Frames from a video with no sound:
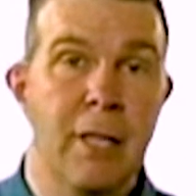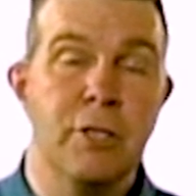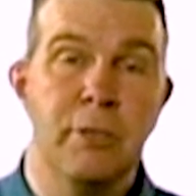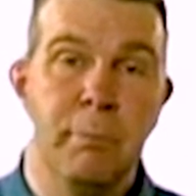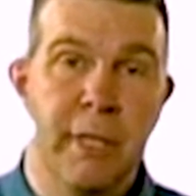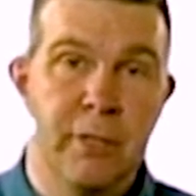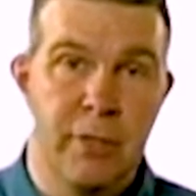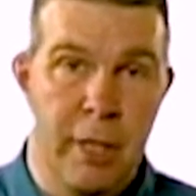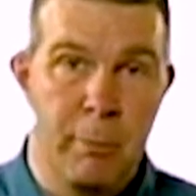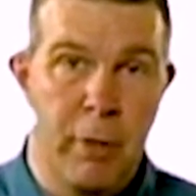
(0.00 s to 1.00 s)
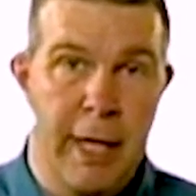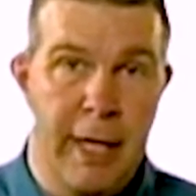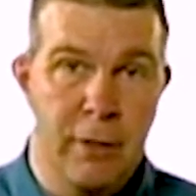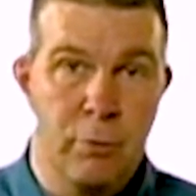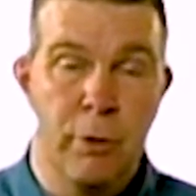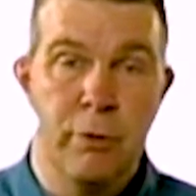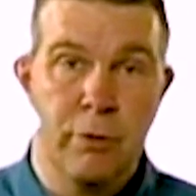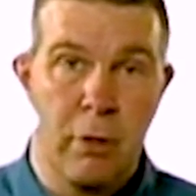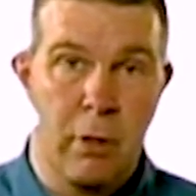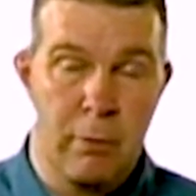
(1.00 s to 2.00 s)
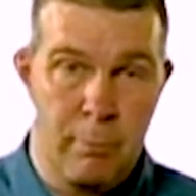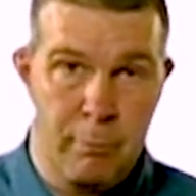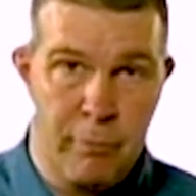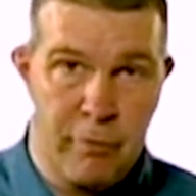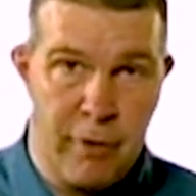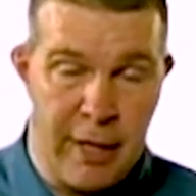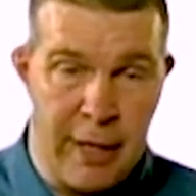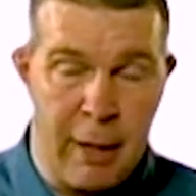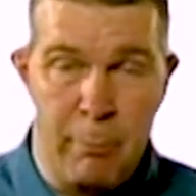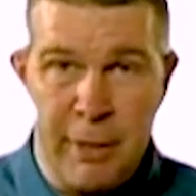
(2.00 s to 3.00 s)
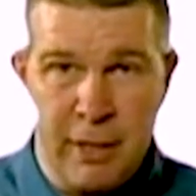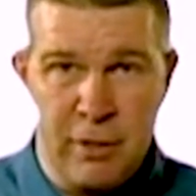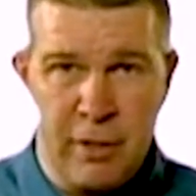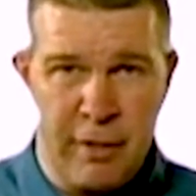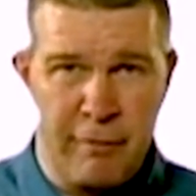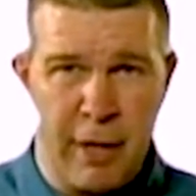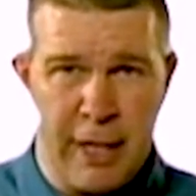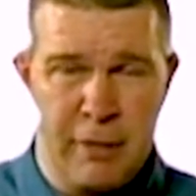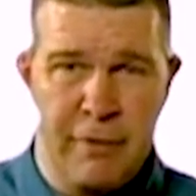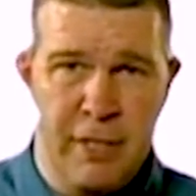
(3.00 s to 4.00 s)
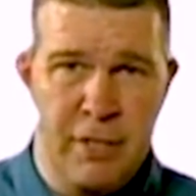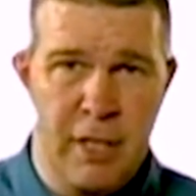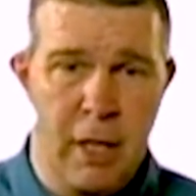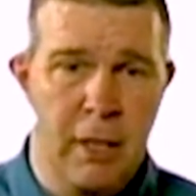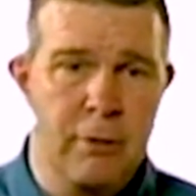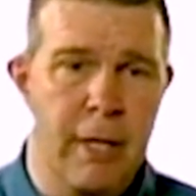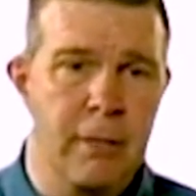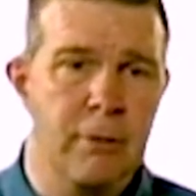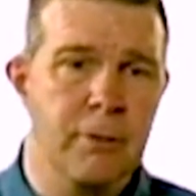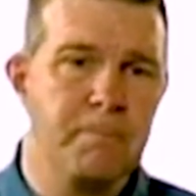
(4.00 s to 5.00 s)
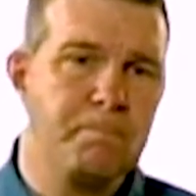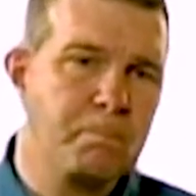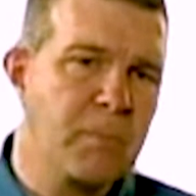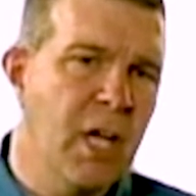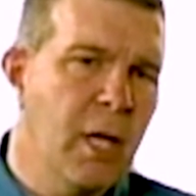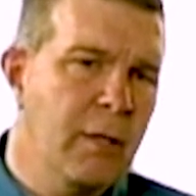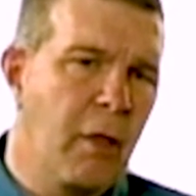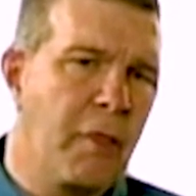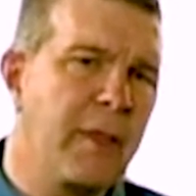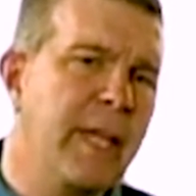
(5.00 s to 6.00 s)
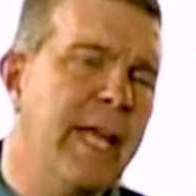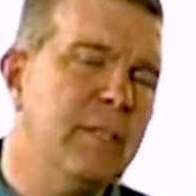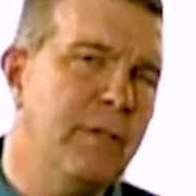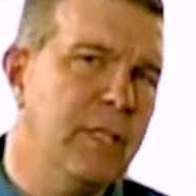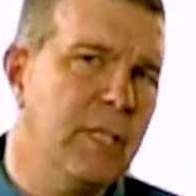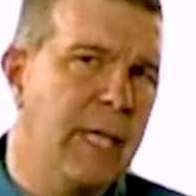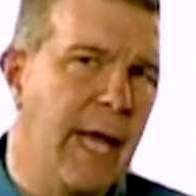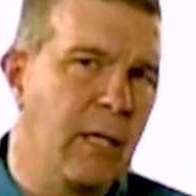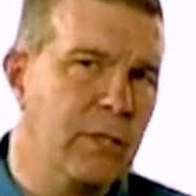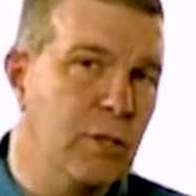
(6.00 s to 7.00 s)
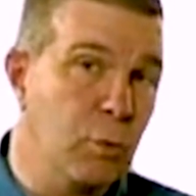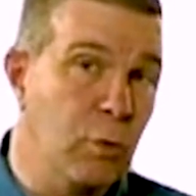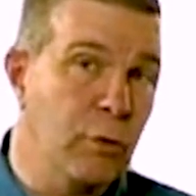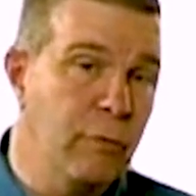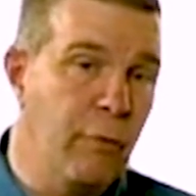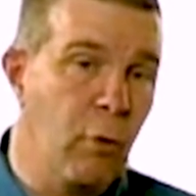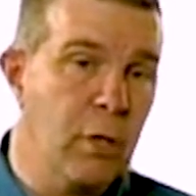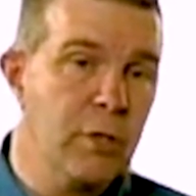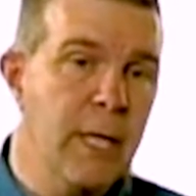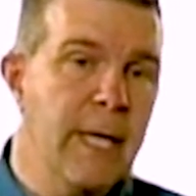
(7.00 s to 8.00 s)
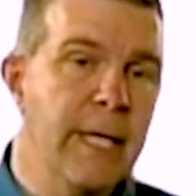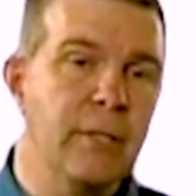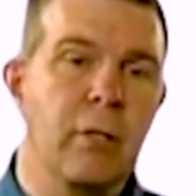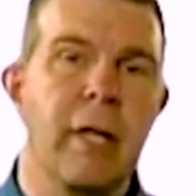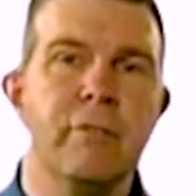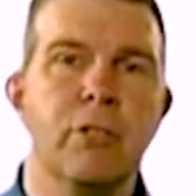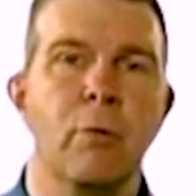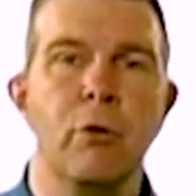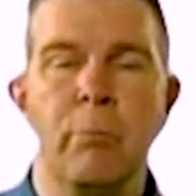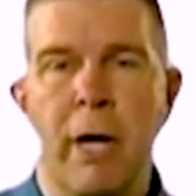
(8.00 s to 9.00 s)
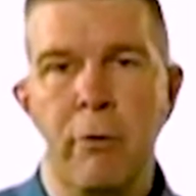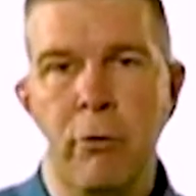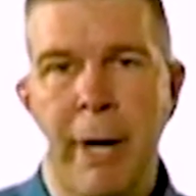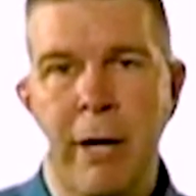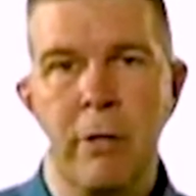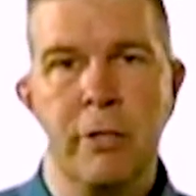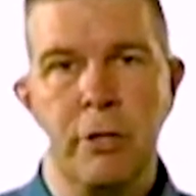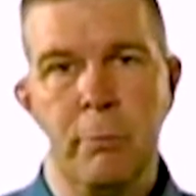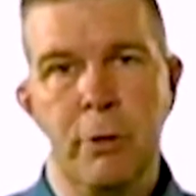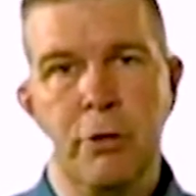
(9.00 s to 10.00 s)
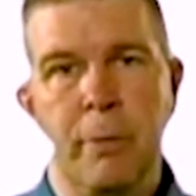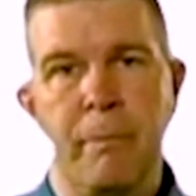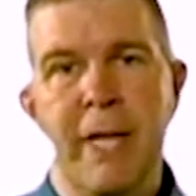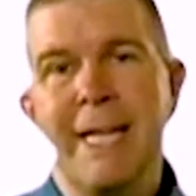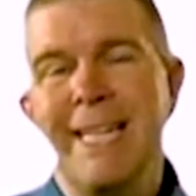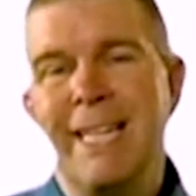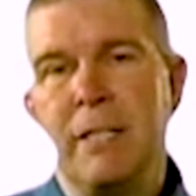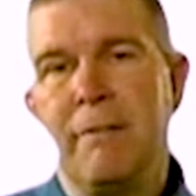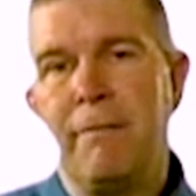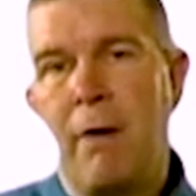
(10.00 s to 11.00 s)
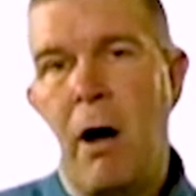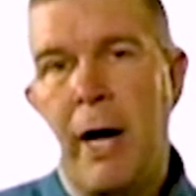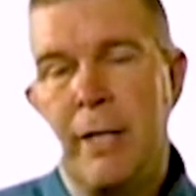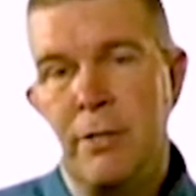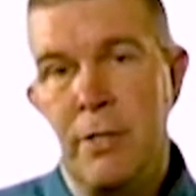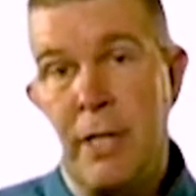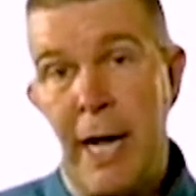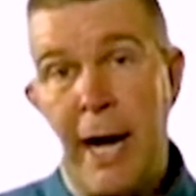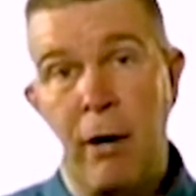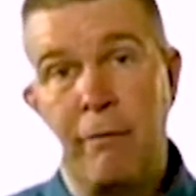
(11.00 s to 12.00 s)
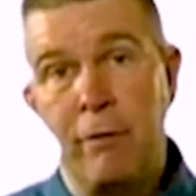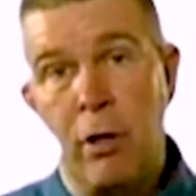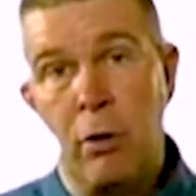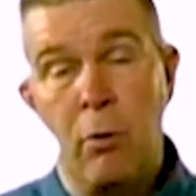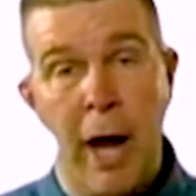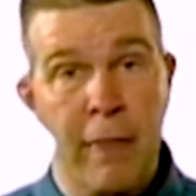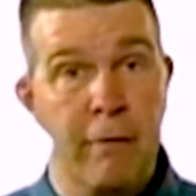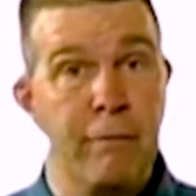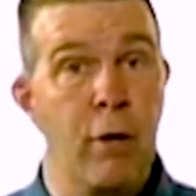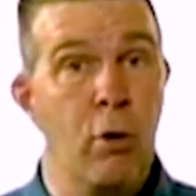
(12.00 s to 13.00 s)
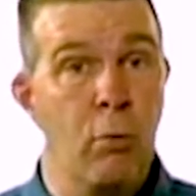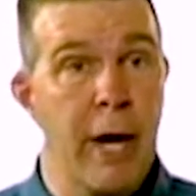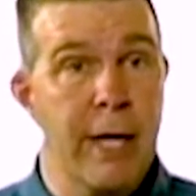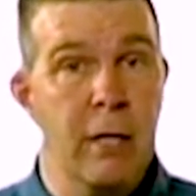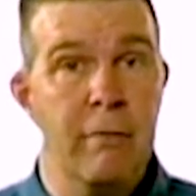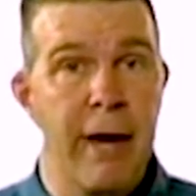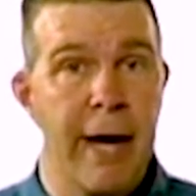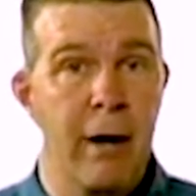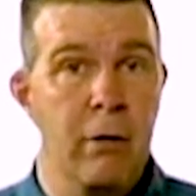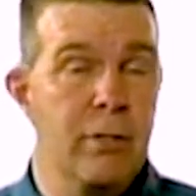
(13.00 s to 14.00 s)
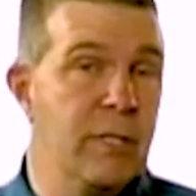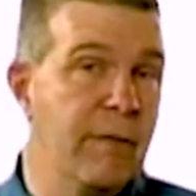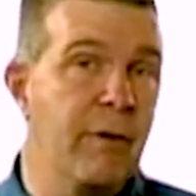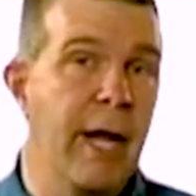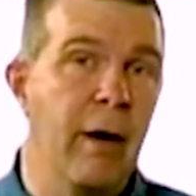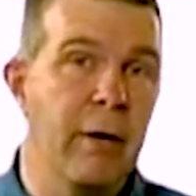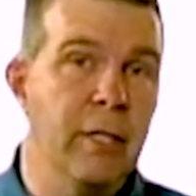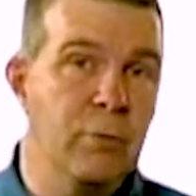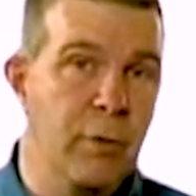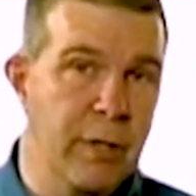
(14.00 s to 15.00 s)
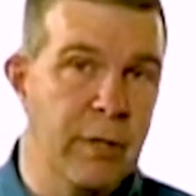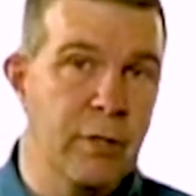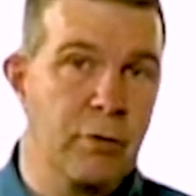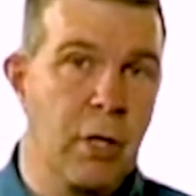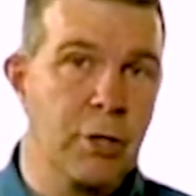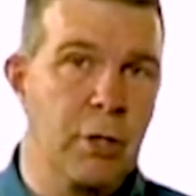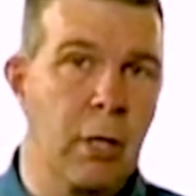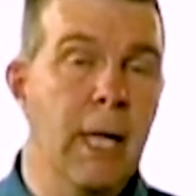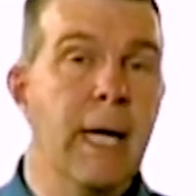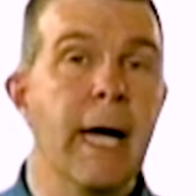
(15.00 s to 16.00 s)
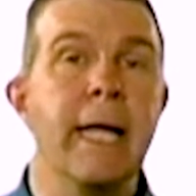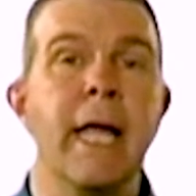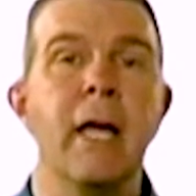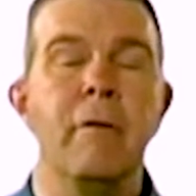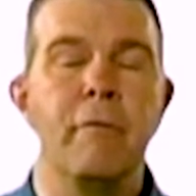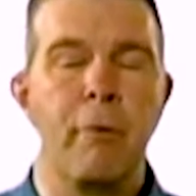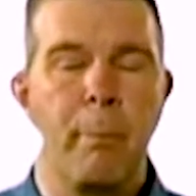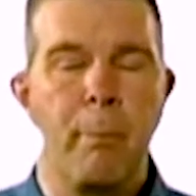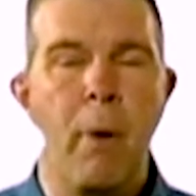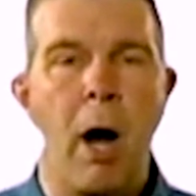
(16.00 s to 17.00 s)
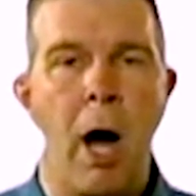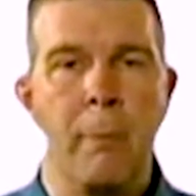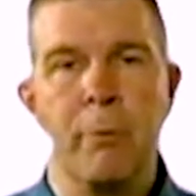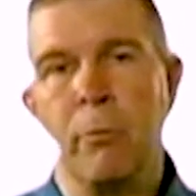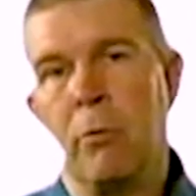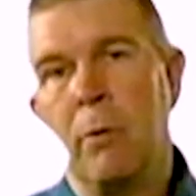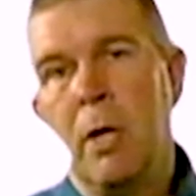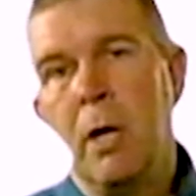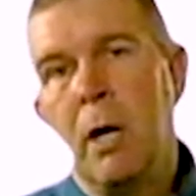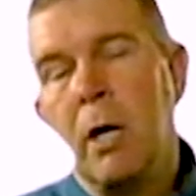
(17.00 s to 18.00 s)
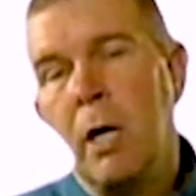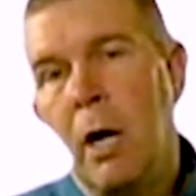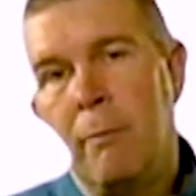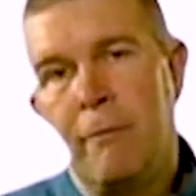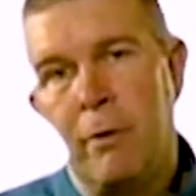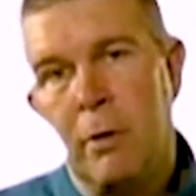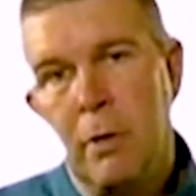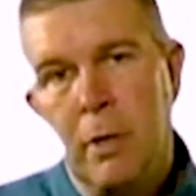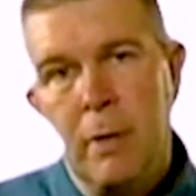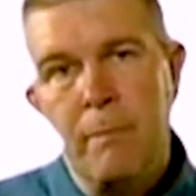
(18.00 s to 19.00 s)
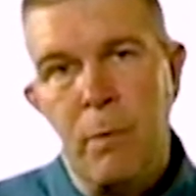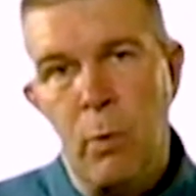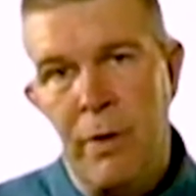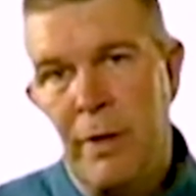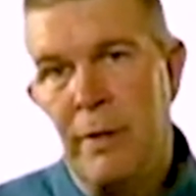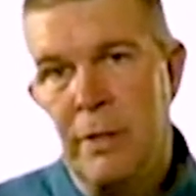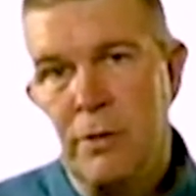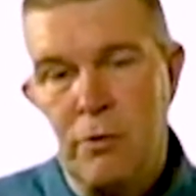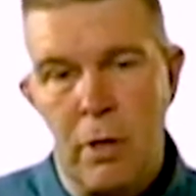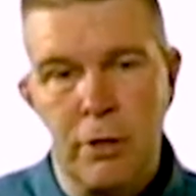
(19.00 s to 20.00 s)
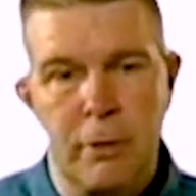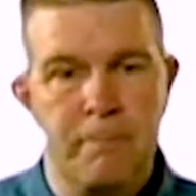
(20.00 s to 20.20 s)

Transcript: just bid a set of plans when you start sending out bids to different HVAC contractors. The other thing the HVAC analysis will do for us is it'll give us a room-by-room air distribution. It defines the airflow and the flow rate of air to different areas within the structure, again, for optimal comfort within this structure.